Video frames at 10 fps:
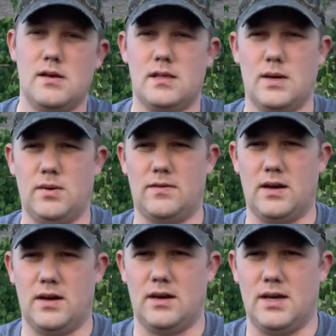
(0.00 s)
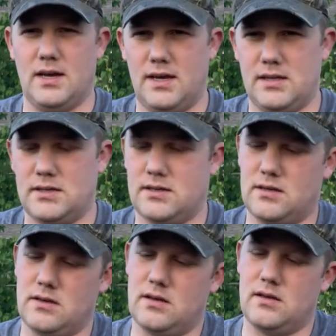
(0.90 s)
Now we've got a nice
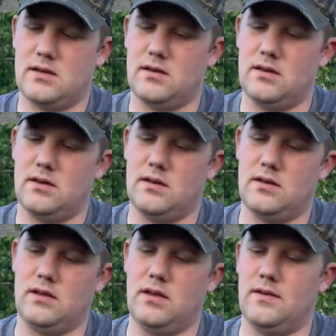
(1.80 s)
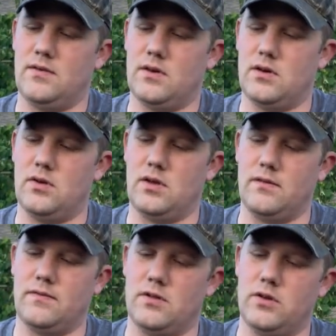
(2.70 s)
good even coating
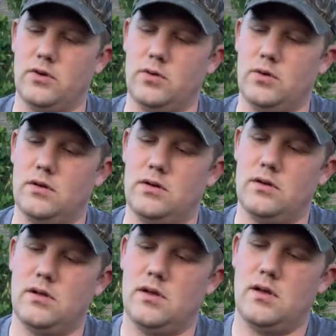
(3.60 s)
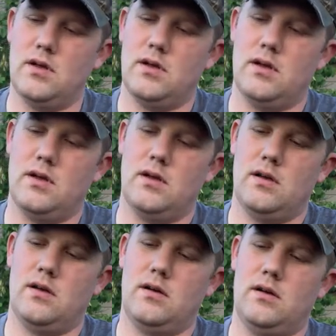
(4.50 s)
of glue
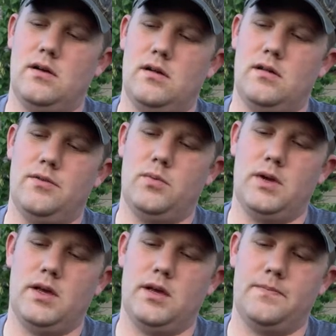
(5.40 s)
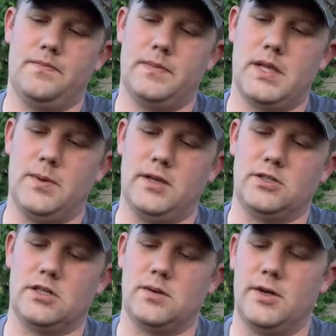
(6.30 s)
all the way to make
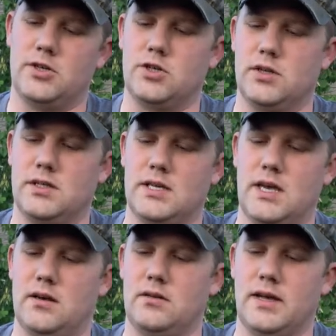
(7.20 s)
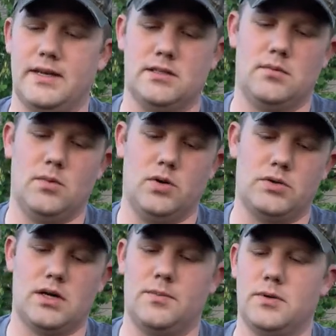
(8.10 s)
just to make sure this handle has the
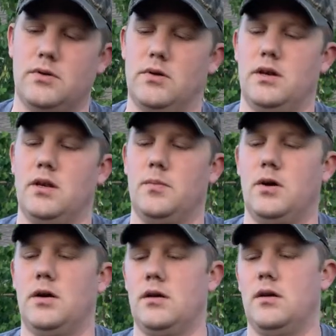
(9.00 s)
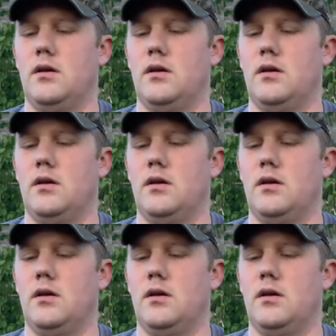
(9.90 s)
most opportunity to bond.